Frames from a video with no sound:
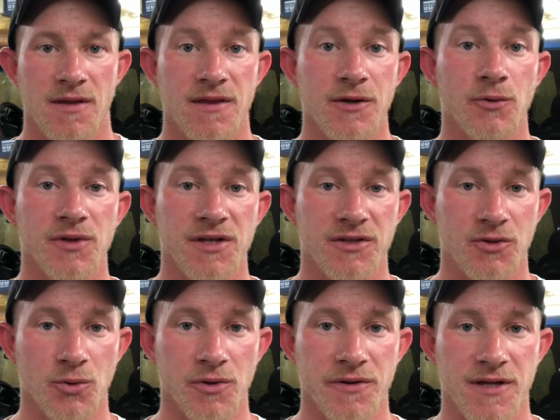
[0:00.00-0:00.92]
The only
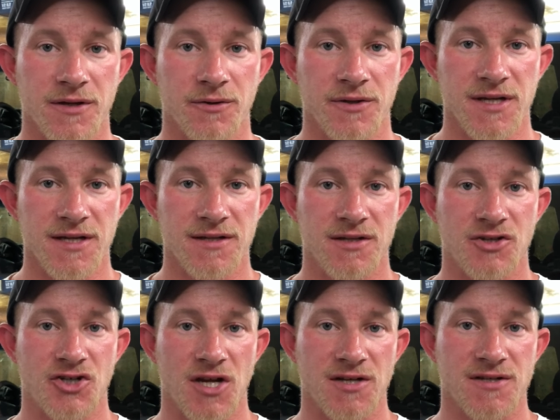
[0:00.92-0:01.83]
tool that you'll need
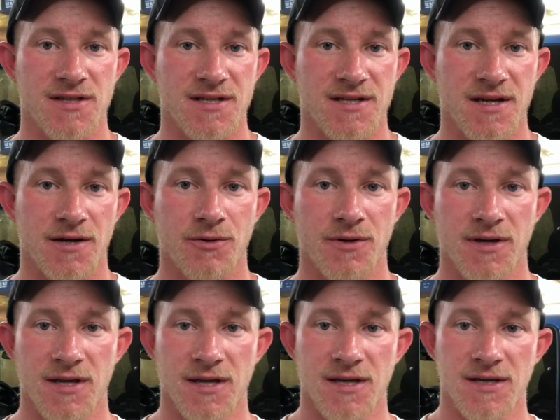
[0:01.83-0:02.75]
to change this
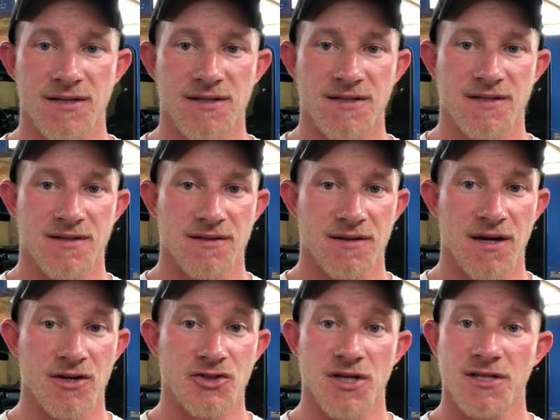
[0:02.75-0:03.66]
out is
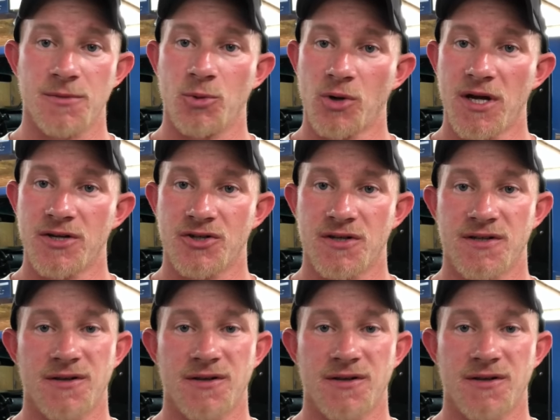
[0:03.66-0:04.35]
an adjustable wrench,